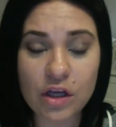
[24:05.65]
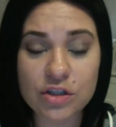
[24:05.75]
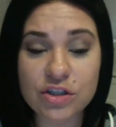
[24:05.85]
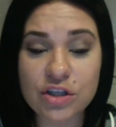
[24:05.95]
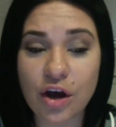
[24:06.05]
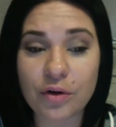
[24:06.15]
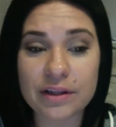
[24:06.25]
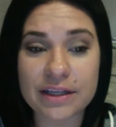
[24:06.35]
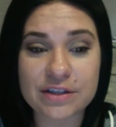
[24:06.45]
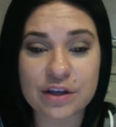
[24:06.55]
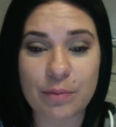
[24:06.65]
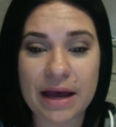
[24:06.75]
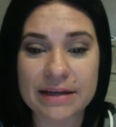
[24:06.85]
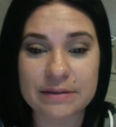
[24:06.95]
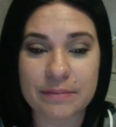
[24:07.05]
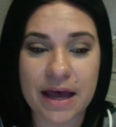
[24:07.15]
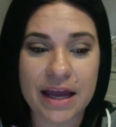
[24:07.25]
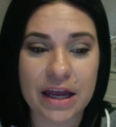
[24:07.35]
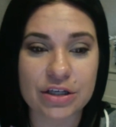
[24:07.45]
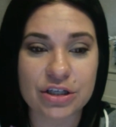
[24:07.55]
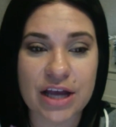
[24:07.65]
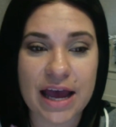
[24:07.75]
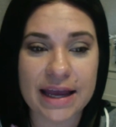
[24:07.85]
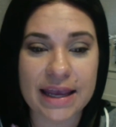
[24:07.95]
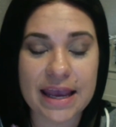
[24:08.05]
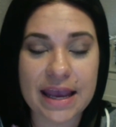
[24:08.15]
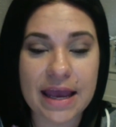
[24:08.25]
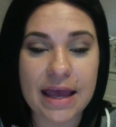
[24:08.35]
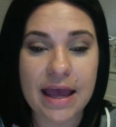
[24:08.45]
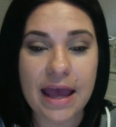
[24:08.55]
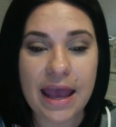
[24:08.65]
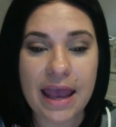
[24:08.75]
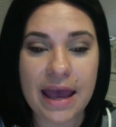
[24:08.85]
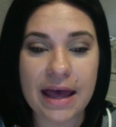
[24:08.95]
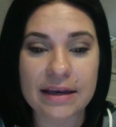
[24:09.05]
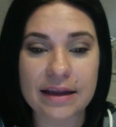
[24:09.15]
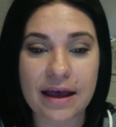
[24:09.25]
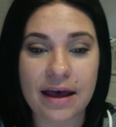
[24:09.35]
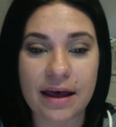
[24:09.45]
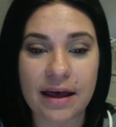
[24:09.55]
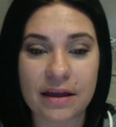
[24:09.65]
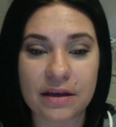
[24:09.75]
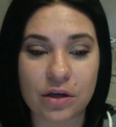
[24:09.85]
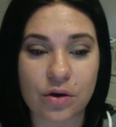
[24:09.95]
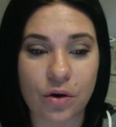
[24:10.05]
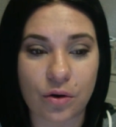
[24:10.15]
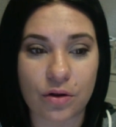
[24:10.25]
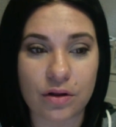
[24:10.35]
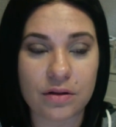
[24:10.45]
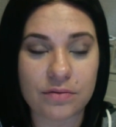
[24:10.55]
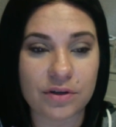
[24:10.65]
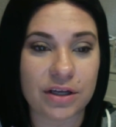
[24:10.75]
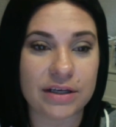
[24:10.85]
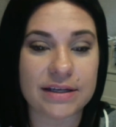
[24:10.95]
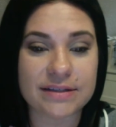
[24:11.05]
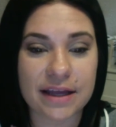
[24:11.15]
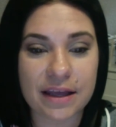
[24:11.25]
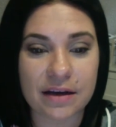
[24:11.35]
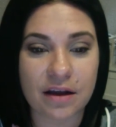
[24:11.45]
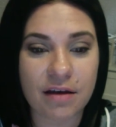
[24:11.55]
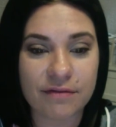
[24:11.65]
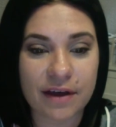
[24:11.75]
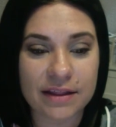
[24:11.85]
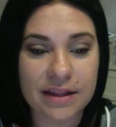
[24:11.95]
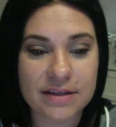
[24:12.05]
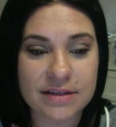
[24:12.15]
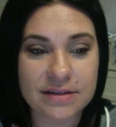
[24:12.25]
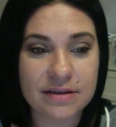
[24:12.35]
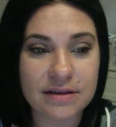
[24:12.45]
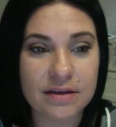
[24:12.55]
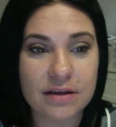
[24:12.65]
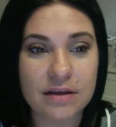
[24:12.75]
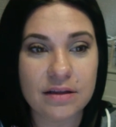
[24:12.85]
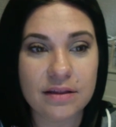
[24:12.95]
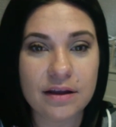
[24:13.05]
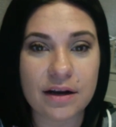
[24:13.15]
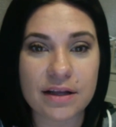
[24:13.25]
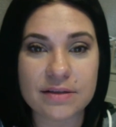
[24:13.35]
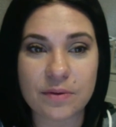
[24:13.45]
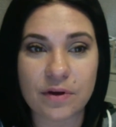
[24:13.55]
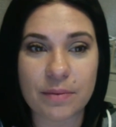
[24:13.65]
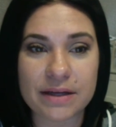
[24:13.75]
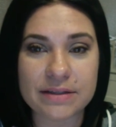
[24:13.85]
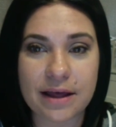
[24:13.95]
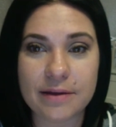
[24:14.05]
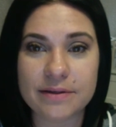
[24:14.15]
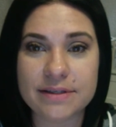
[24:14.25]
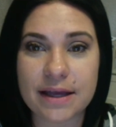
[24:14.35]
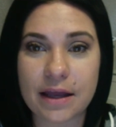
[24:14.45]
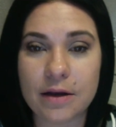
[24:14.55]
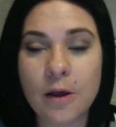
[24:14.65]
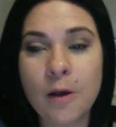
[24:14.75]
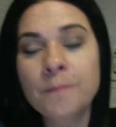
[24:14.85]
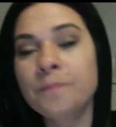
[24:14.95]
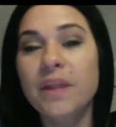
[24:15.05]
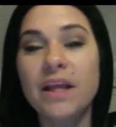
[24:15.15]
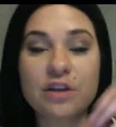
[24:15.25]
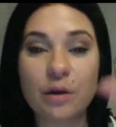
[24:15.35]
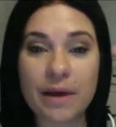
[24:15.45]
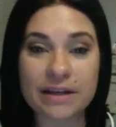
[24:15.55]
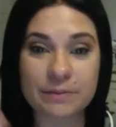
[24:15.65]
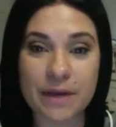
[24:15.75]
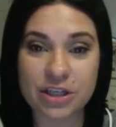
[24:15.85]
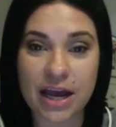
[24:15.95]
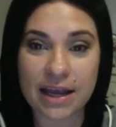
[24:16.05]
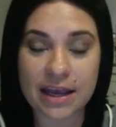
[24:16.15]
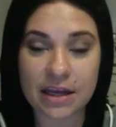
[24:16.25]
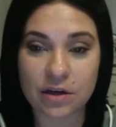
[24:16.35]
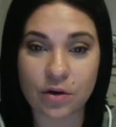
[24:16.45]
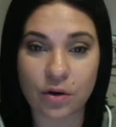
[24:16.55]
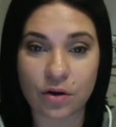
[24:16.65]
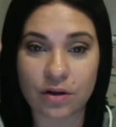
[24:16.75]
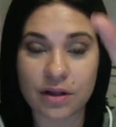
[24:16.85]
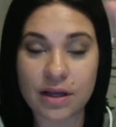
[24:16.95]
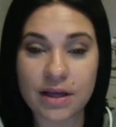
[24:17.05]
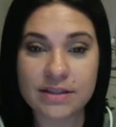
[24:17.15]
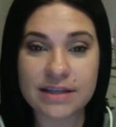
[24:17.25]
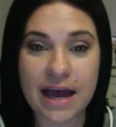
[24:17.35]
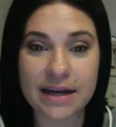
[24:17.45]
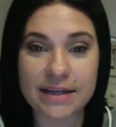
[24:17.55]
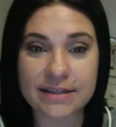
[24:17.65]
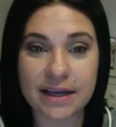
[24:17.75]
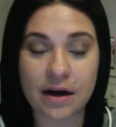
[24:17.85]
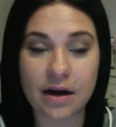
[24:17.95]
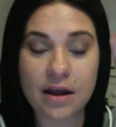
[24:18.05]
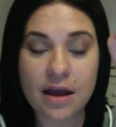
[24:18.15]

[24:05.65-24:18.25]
So let's go back to my Jackie and Nicole. Oh goodness, I cannot find this. There it is. We'll go back to that in a second. Let's go back to my Jackie and Nicole status here.